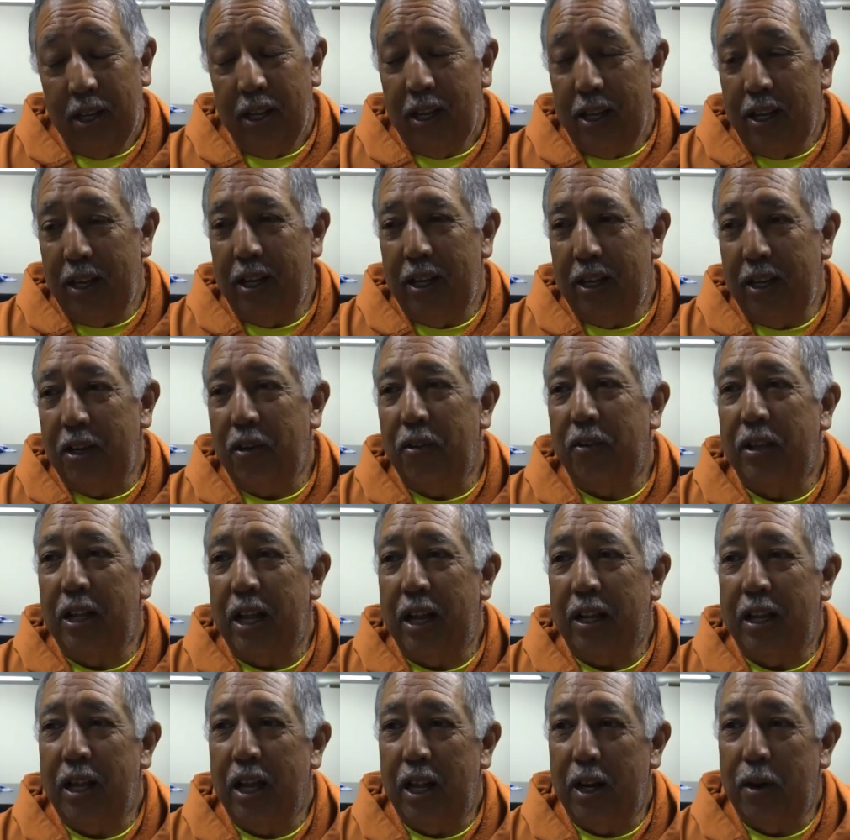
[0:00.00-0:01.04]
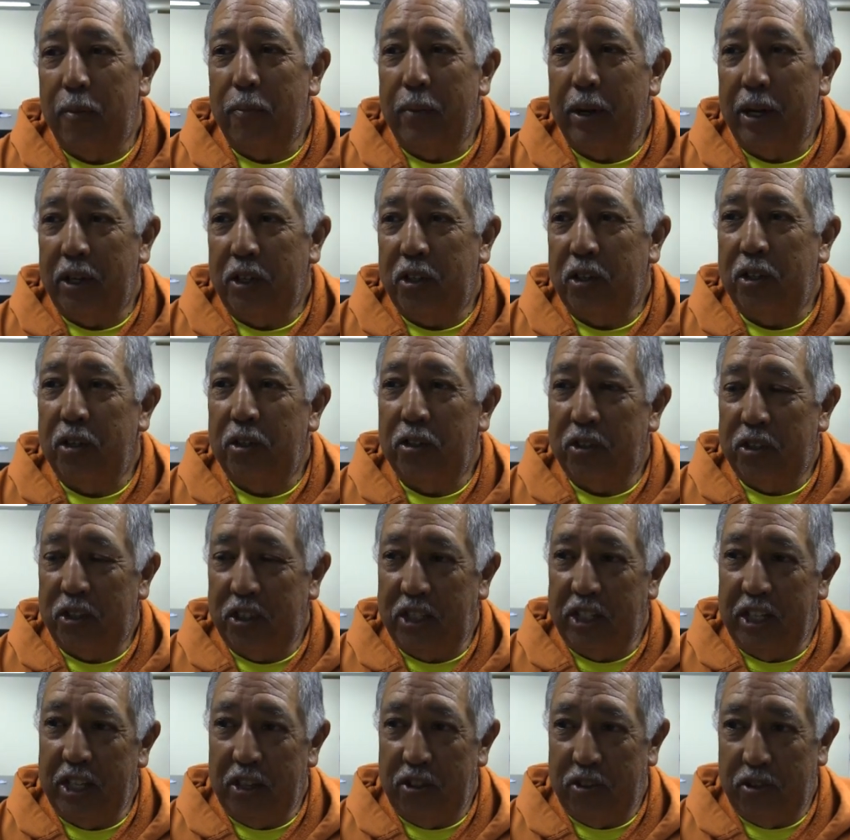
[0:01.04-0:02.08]
That kind of makes your
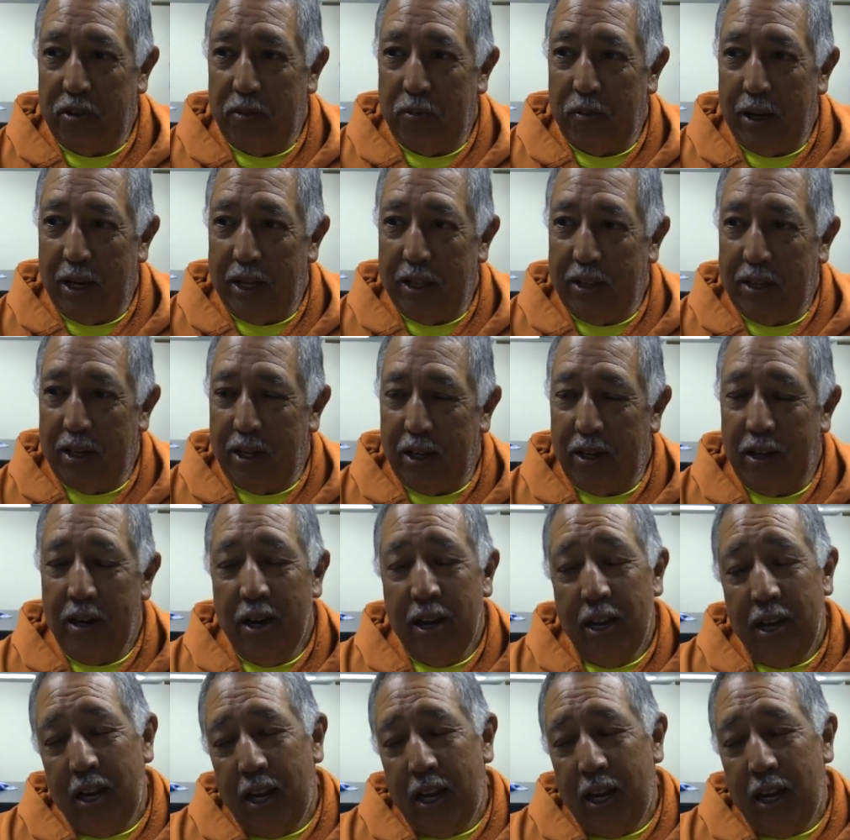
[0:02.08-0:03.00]
season right there.